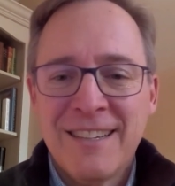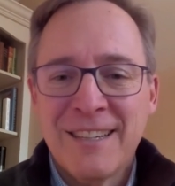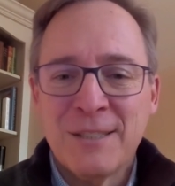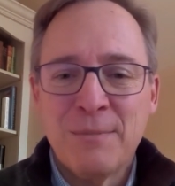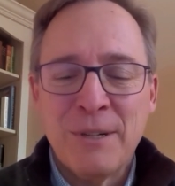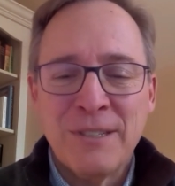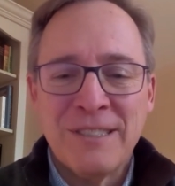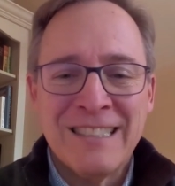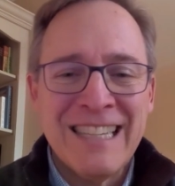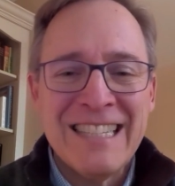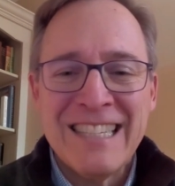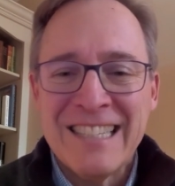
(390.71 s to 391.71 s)

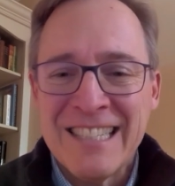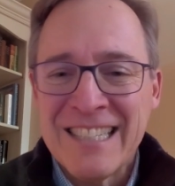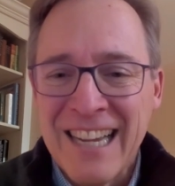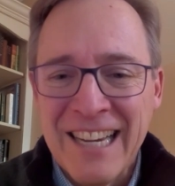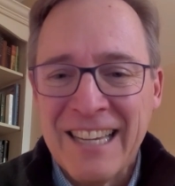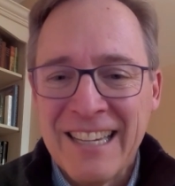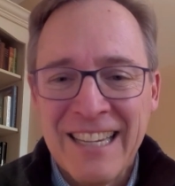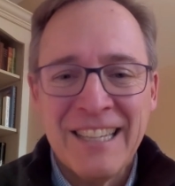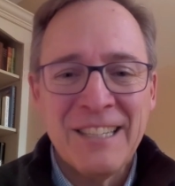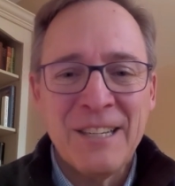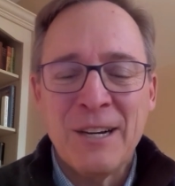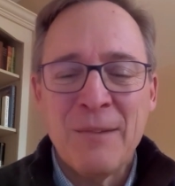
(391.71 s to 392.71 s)
experiences. That's the psychic
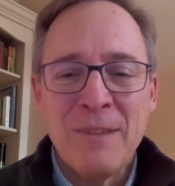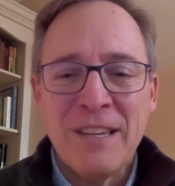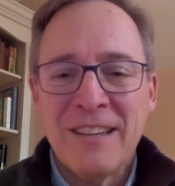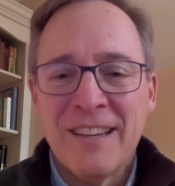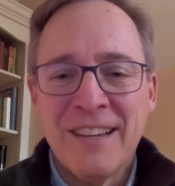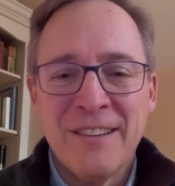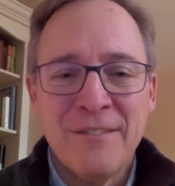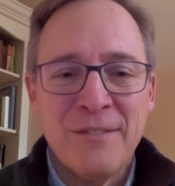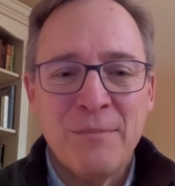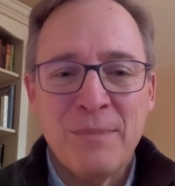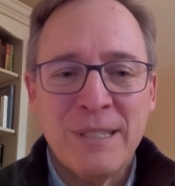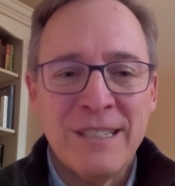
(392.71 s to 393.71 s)
income that you get
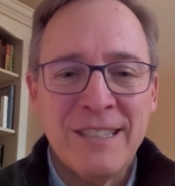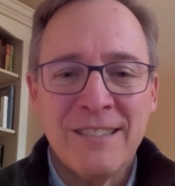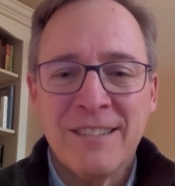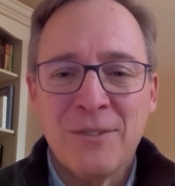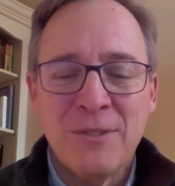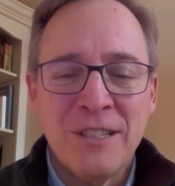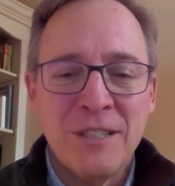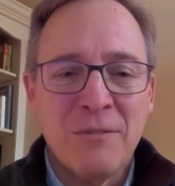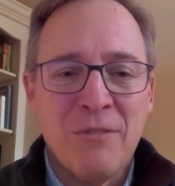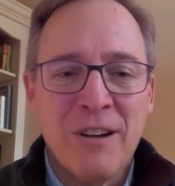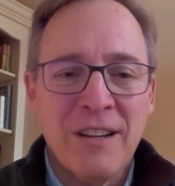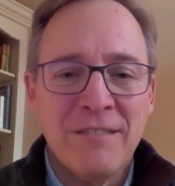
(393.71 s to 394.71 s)
from being a really
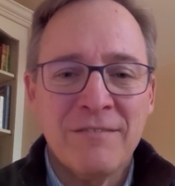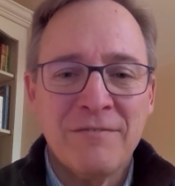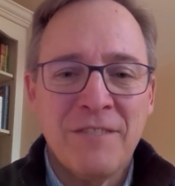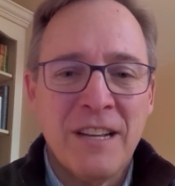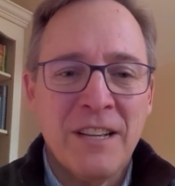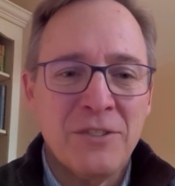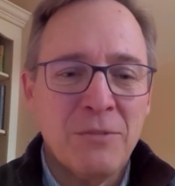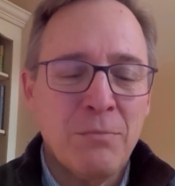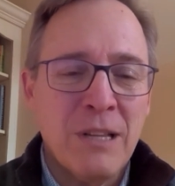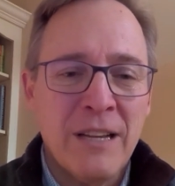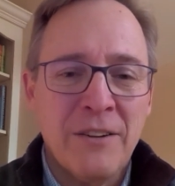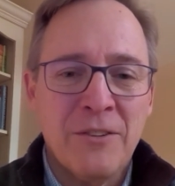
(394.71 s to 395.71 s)
great financial
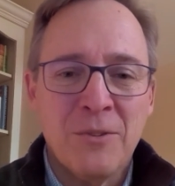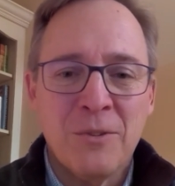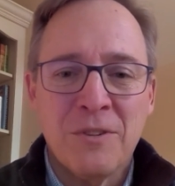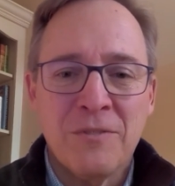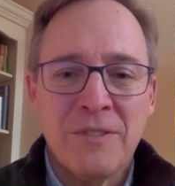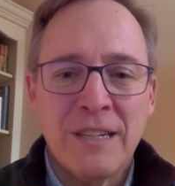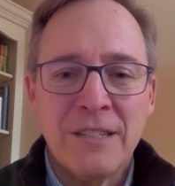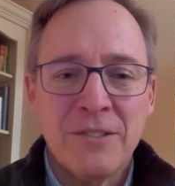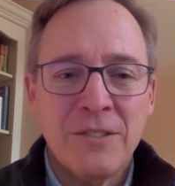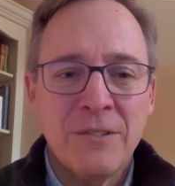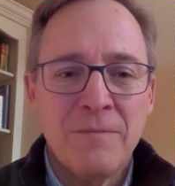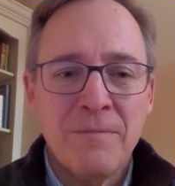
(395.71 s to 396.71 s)
planner or
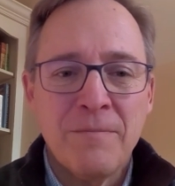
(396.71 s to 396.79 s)
advisor.